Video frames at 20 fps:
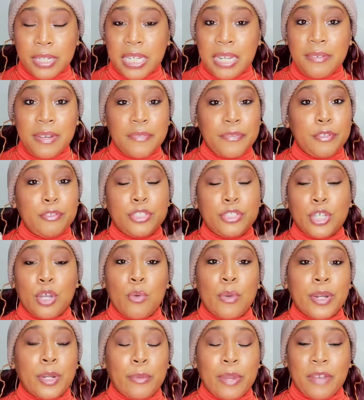even if you don't
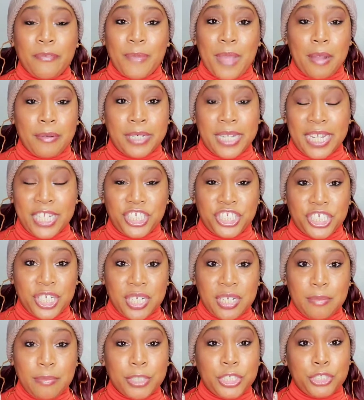want to wear
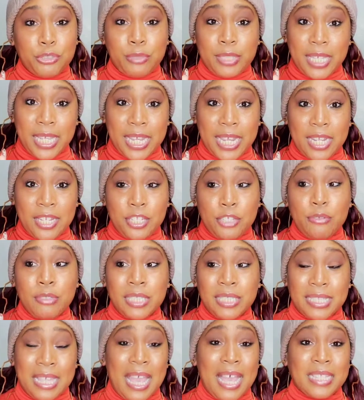foundation, but you can use
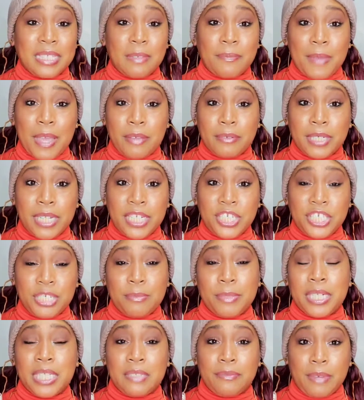this as a
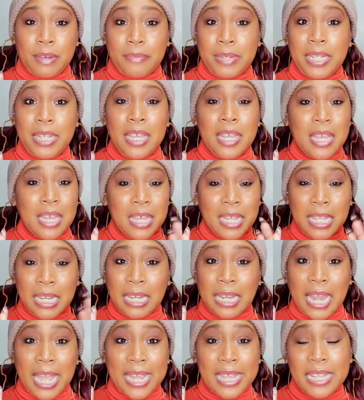foundation, but it's very
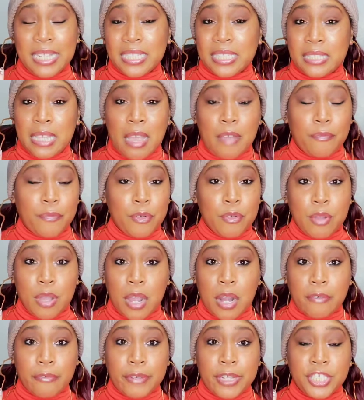light. It's not full
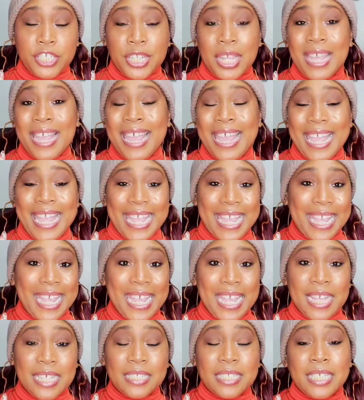coverage.
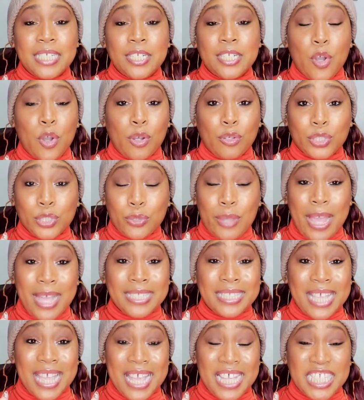And it also
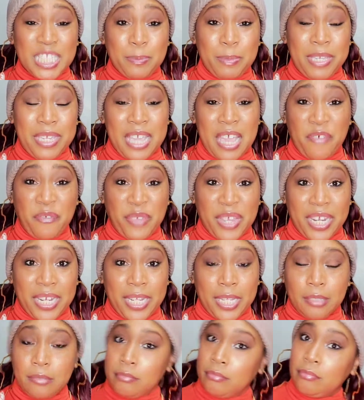has SPF in it.